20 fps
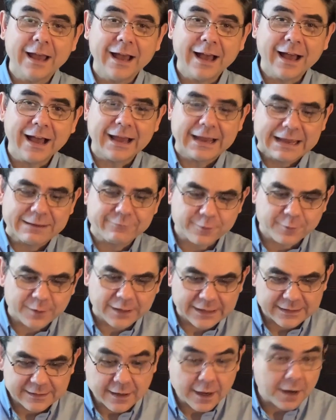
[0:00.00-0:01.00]
Hi
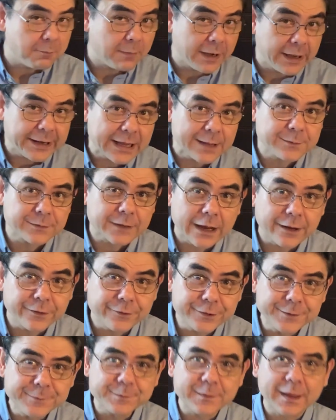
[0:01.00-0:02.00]
everyone, my name's
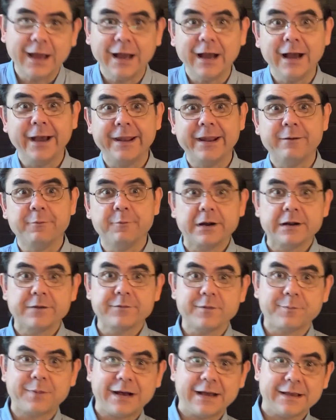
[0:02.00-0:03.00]
Andrew, and I'm one of
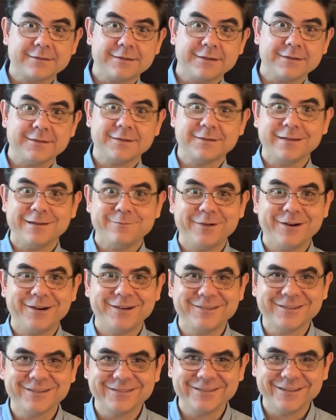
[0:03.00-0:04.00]
the pastors at St.
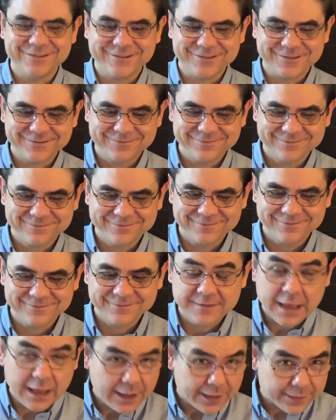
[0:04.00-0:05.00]
Mary's Cathedral.
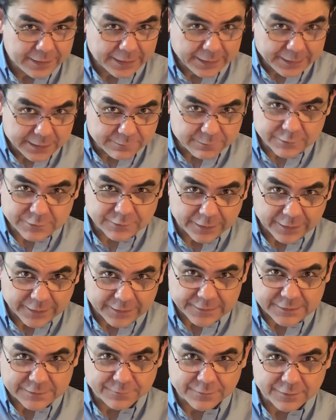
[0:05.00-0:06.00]
Thank you for
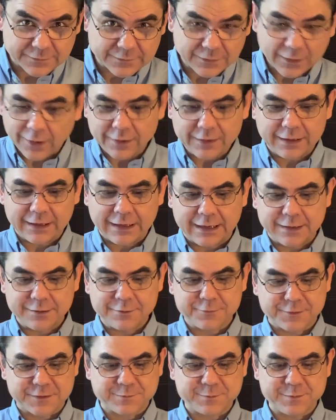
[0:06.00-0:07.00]
joining us for this online
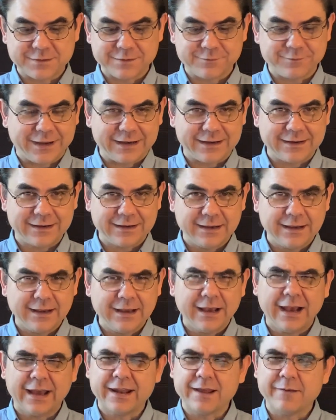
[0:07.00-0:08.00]
Christmas event,
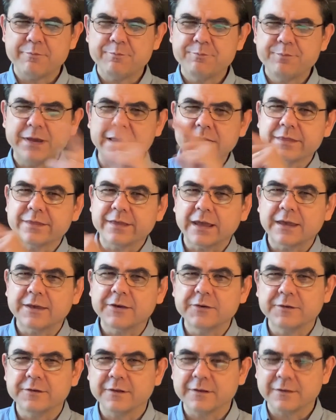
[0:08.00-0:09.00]
and a big thank
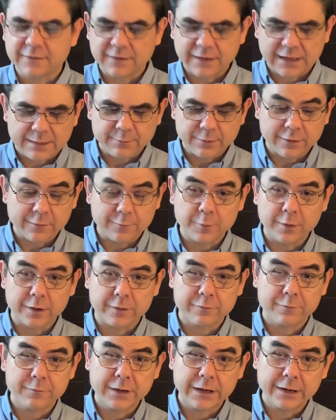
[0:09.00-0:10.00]
you to the team who have
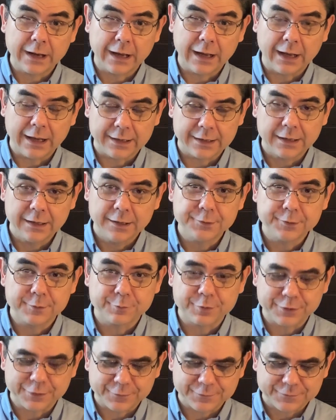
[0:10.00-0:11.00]
worked very hard to
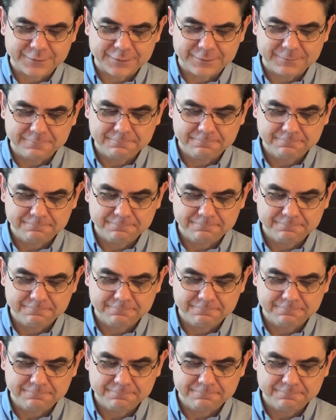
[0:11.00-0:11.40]
produce it.